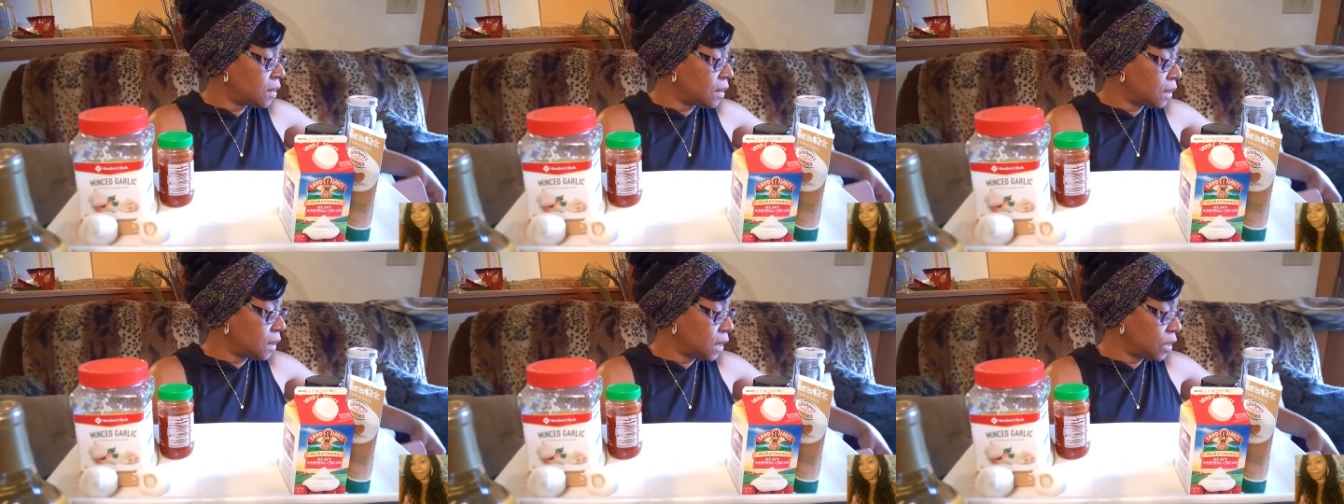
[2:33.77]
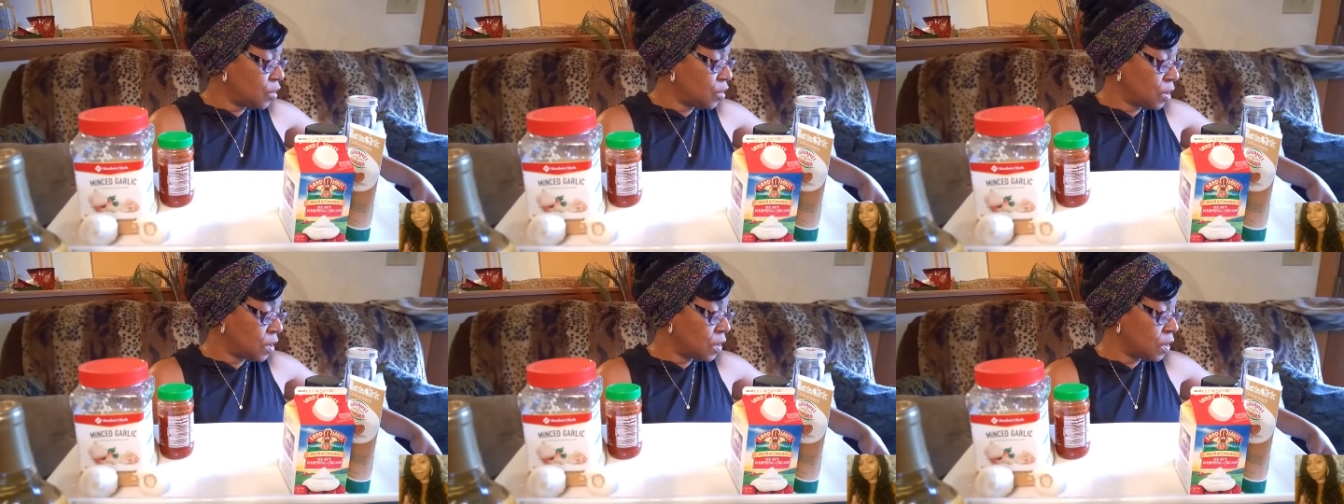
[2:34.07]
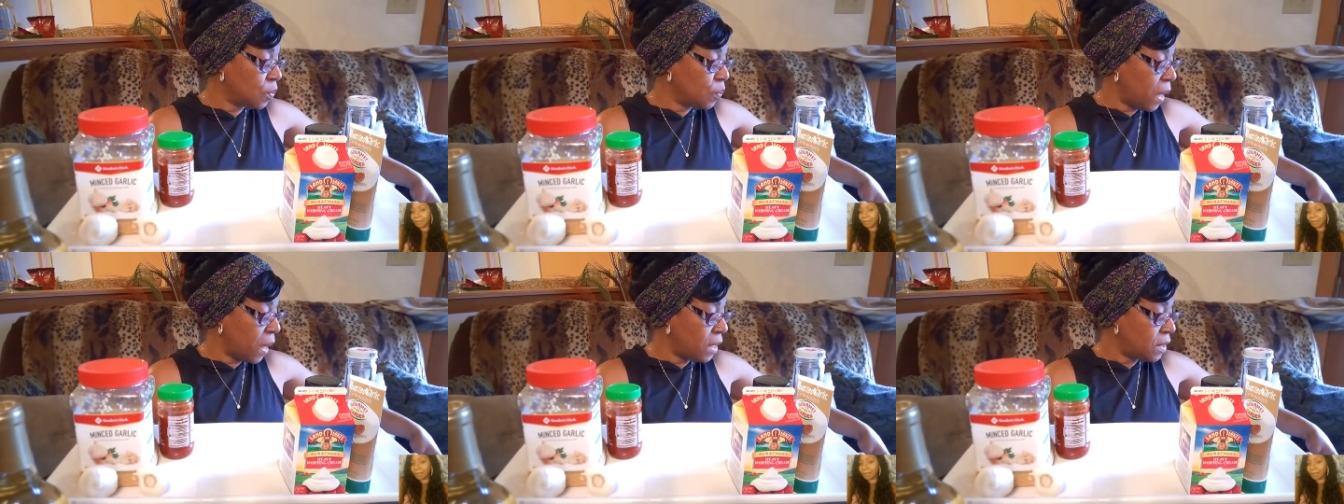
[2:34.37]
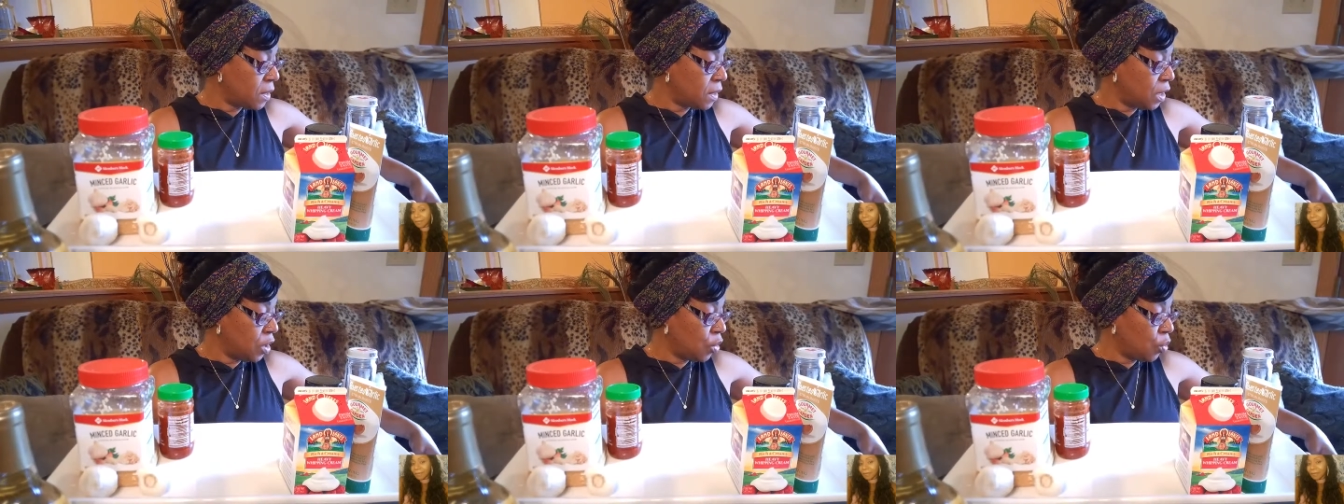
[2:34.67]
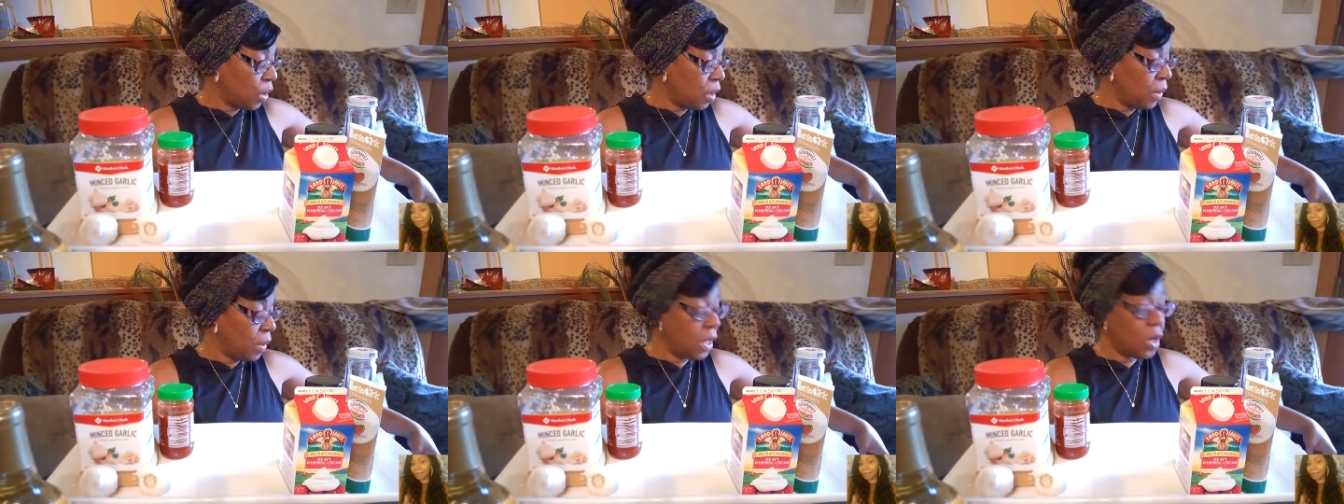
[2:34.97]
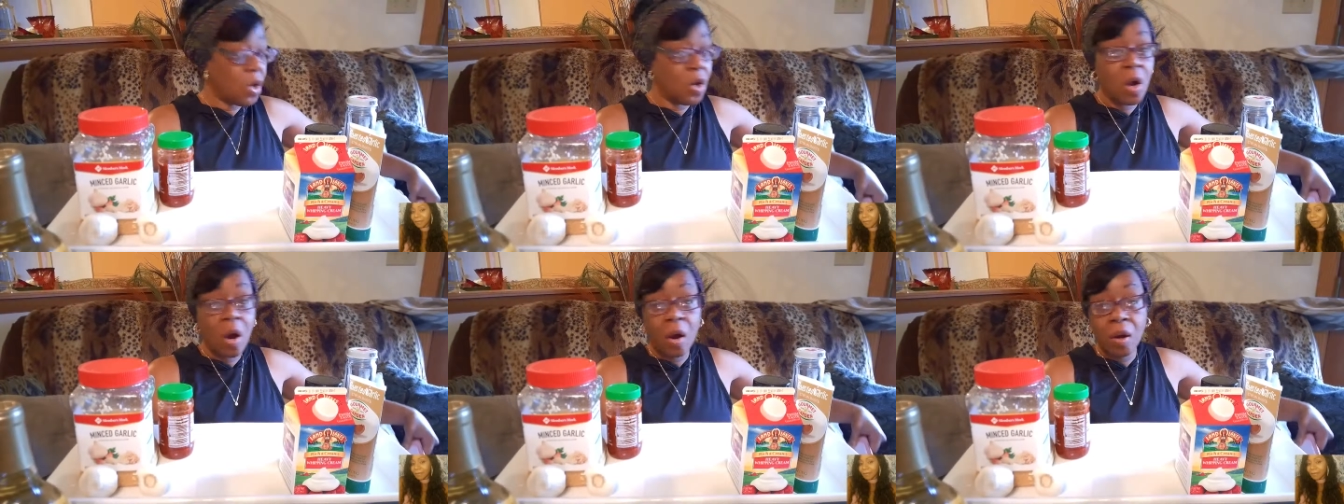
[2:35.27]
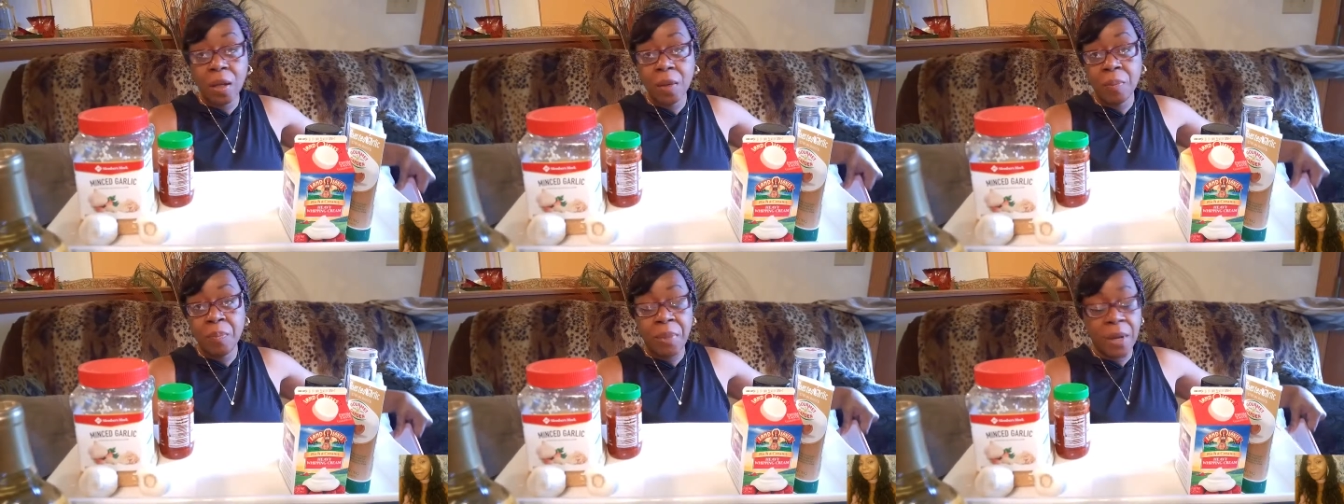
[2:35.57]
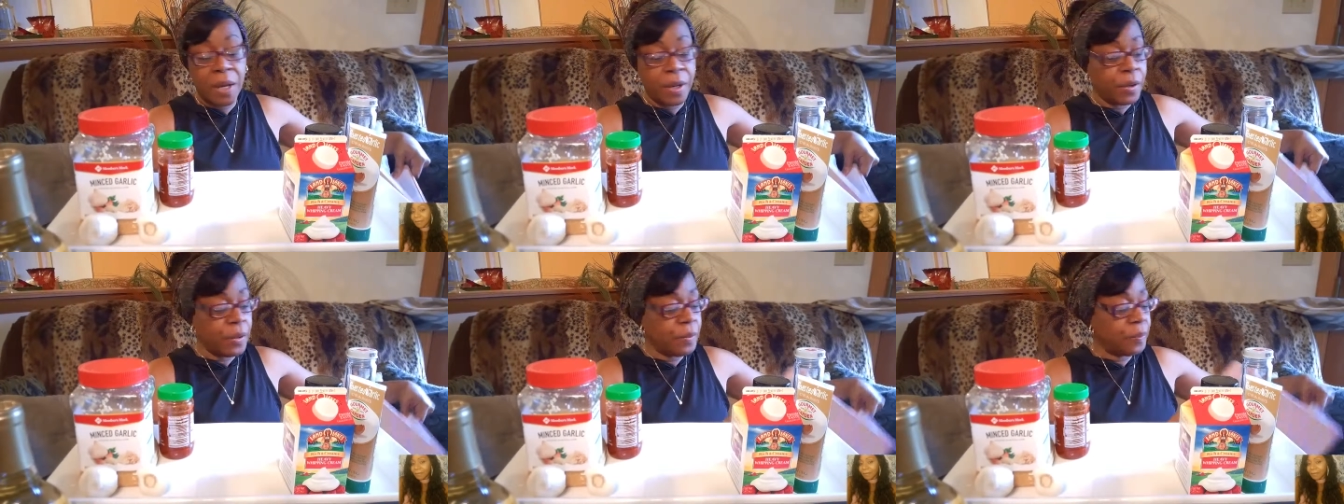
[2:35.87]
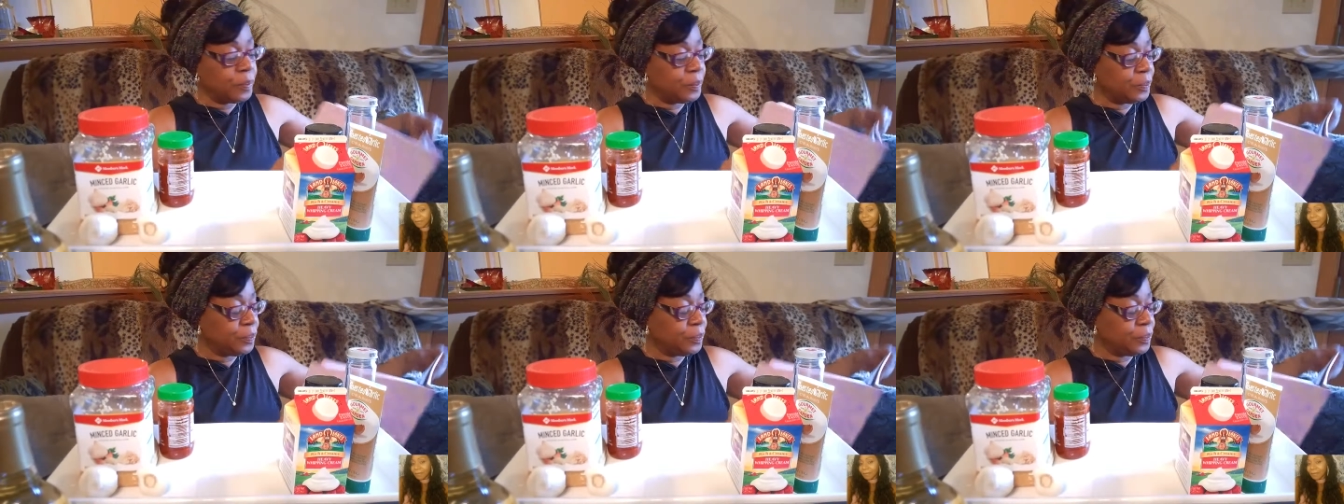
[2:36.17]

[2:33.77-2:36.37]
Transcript: Delicious Spicy Creamy Garlic Butter,